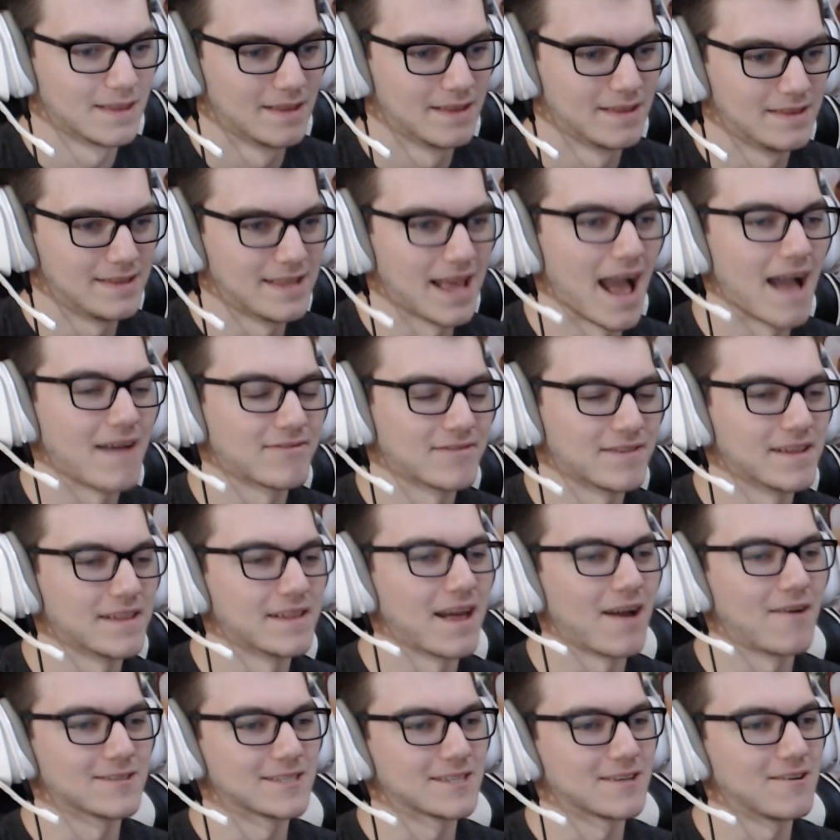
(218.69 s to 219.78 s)
Daphne,
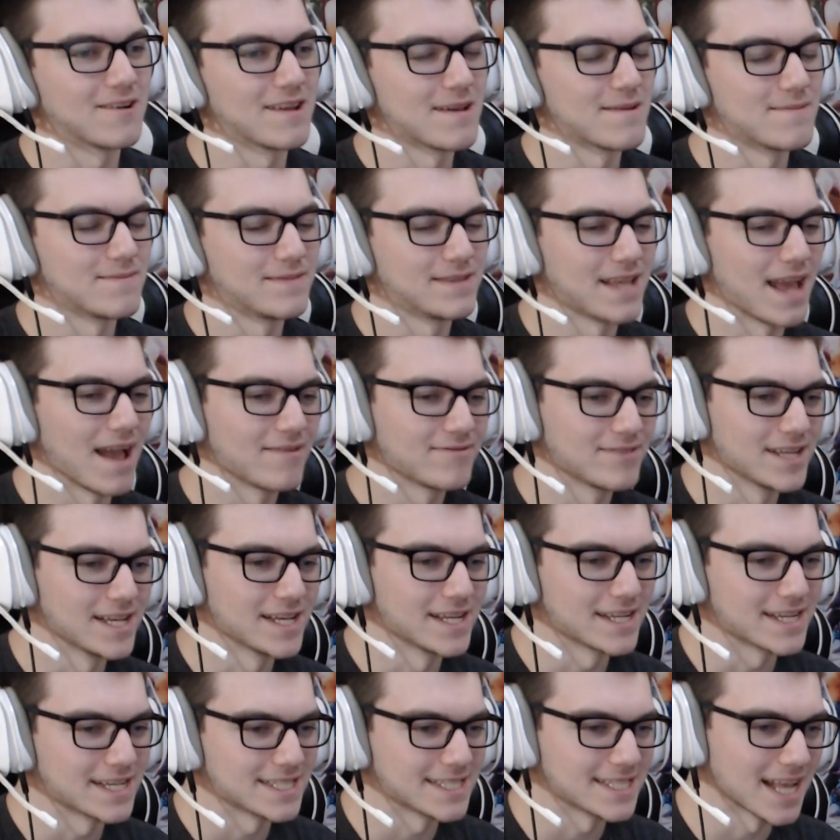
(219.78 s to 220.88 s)
that was her name. Daphne
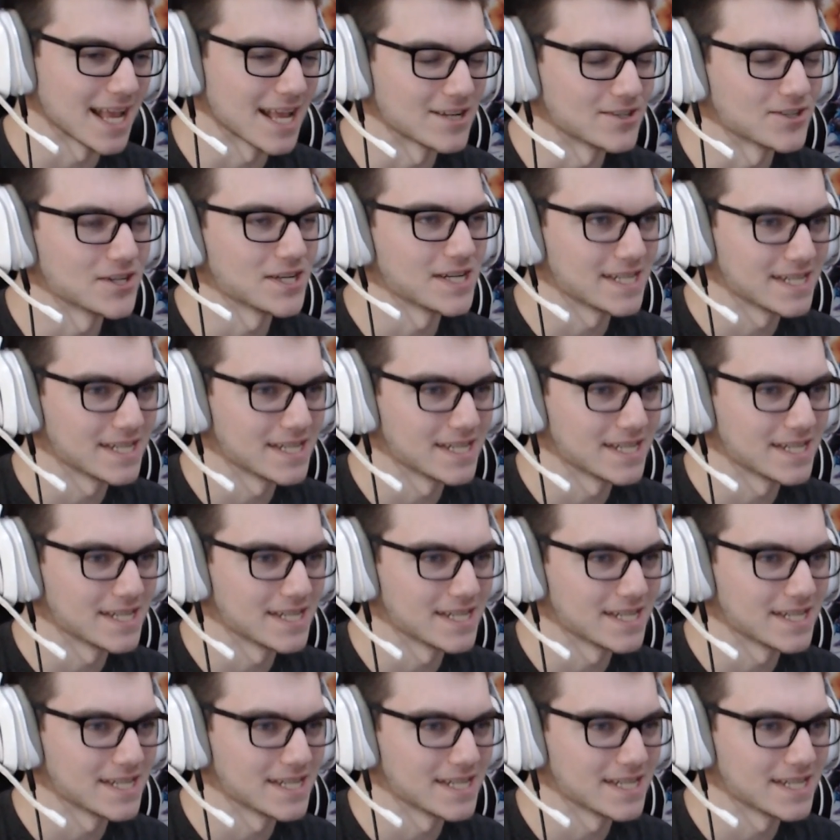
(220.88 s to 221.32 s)
and Cassandra.